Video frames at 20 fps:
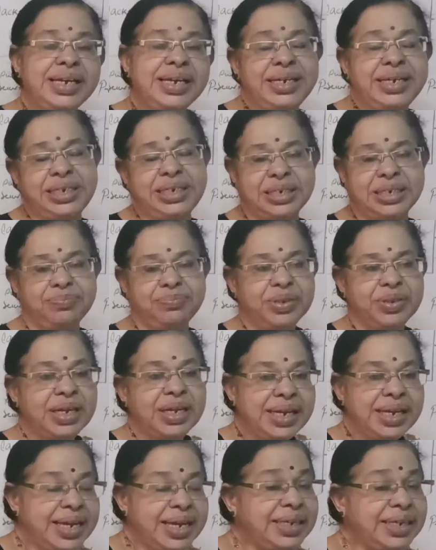
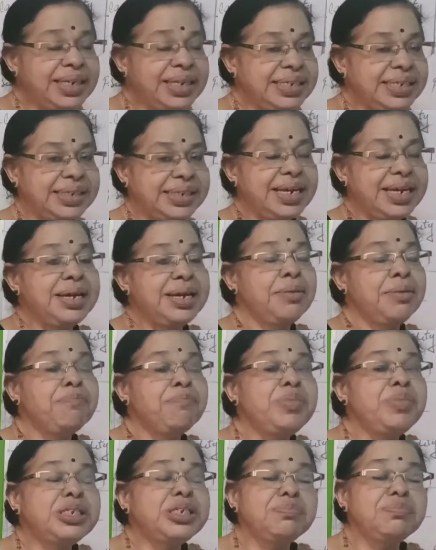Here there is a
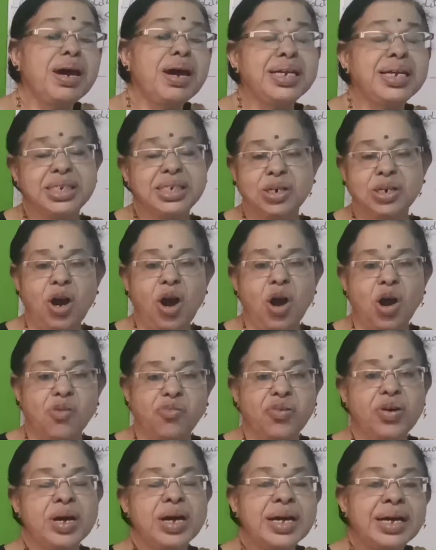mismatch
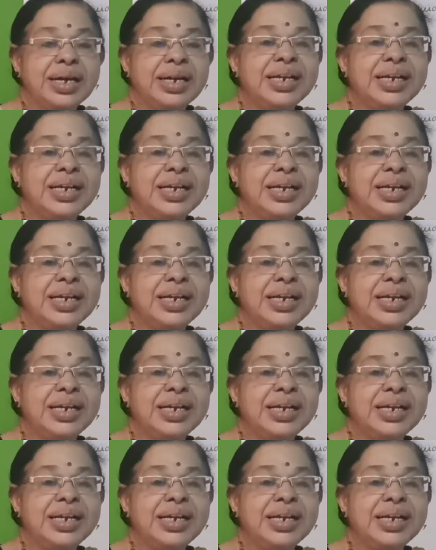of